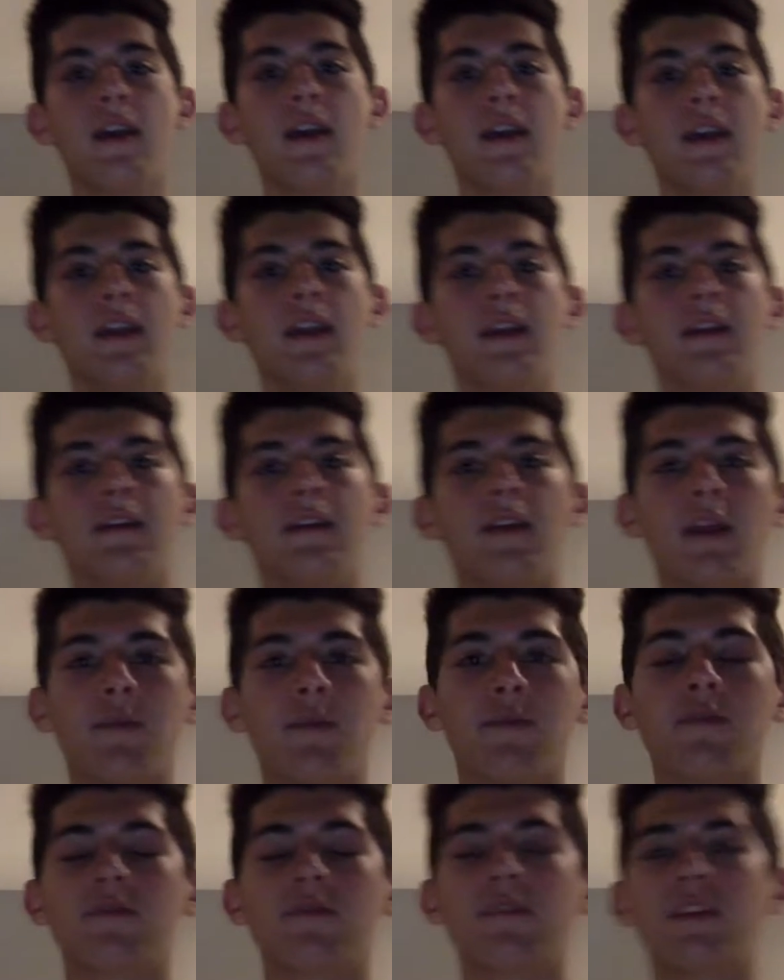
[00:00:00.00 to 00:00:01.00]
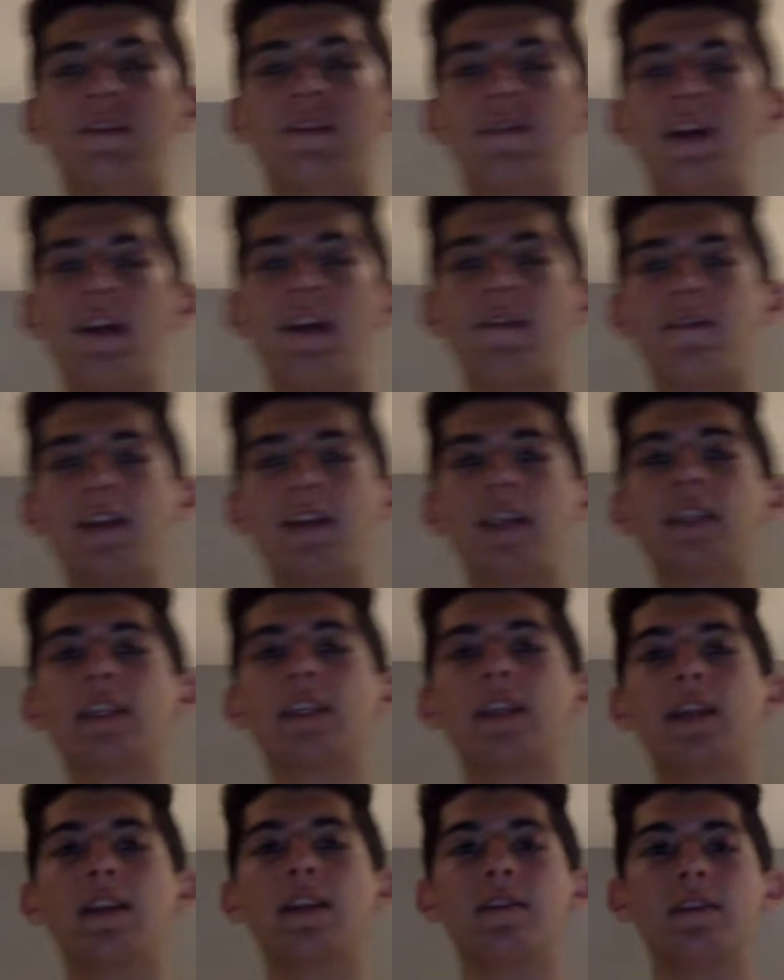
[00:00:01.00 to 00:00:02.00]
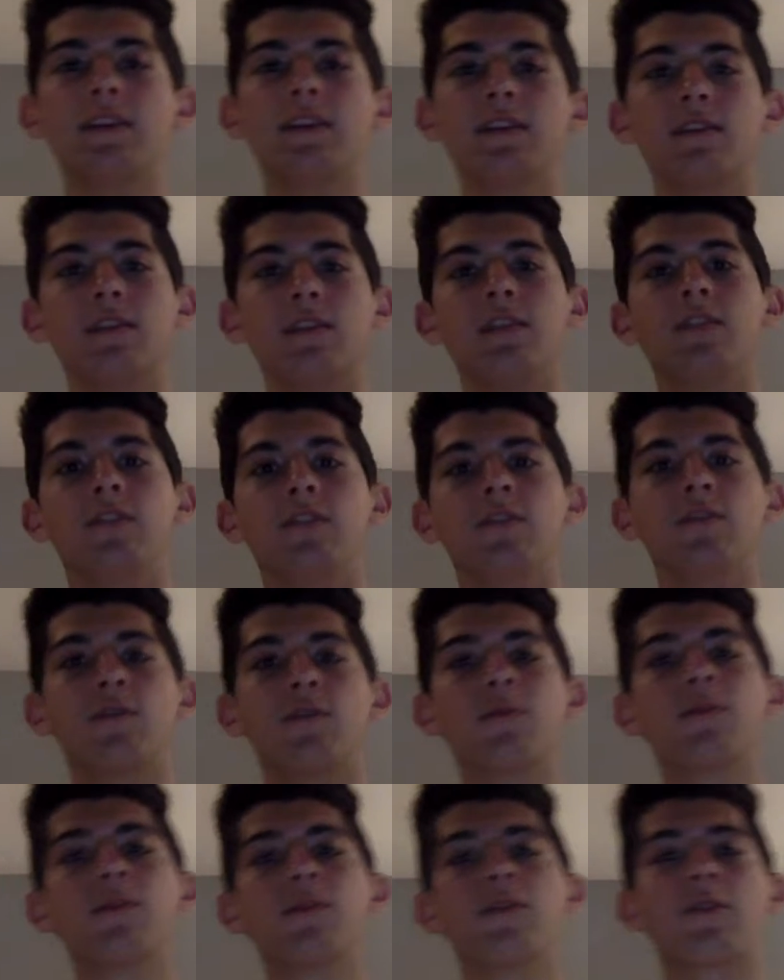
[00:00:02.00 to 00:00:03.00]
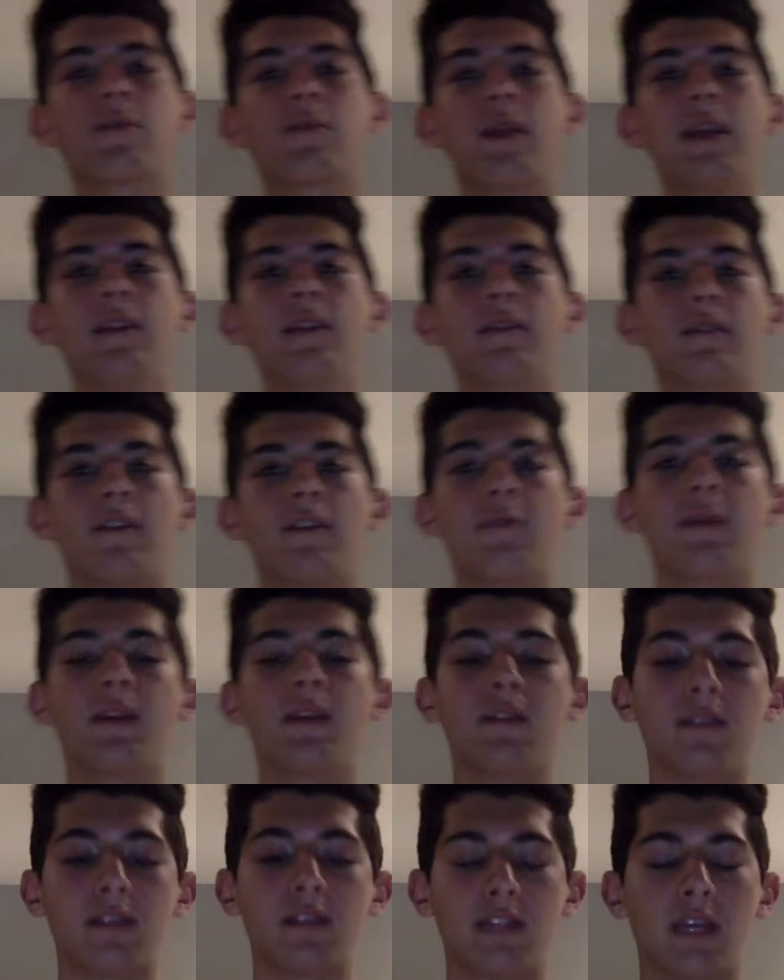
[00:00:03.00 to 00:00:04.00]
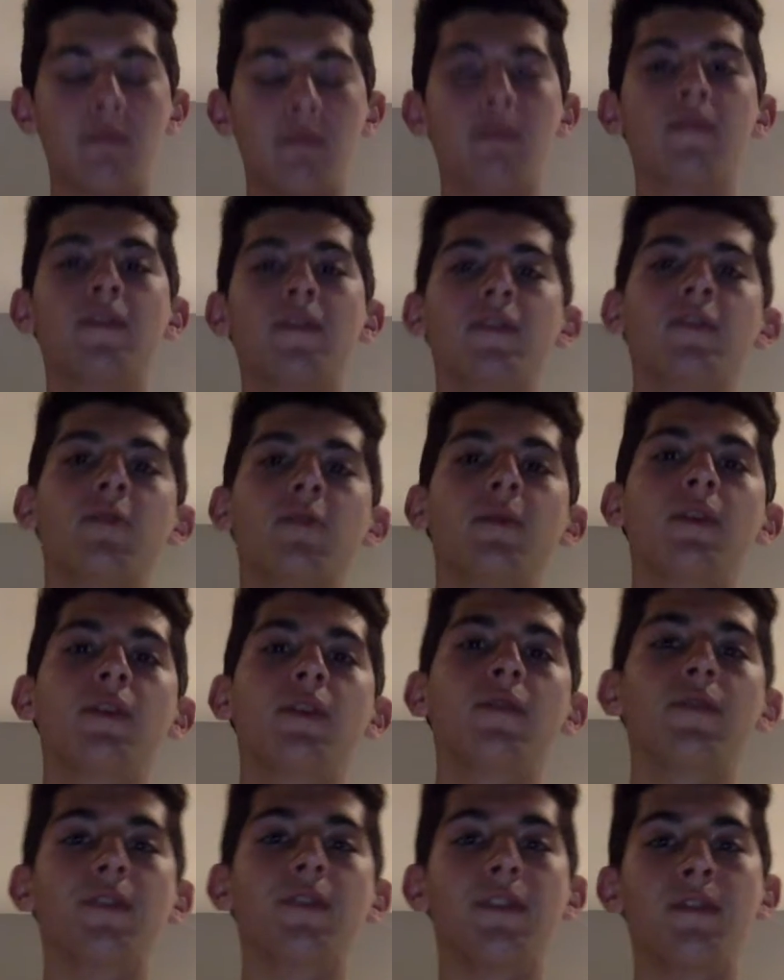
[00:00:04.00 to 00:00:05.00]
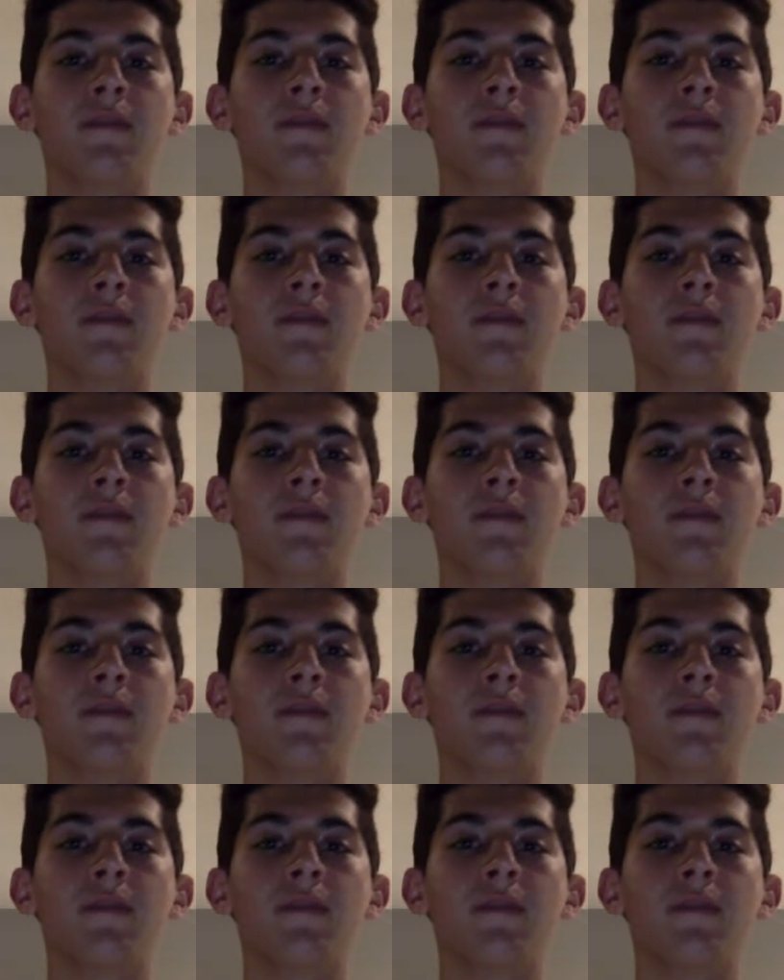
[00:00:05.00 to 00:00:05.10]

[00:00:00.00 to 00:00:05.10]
in April 25, 1986 in Chernobyl, Ukraine during the time of the Soviet Union.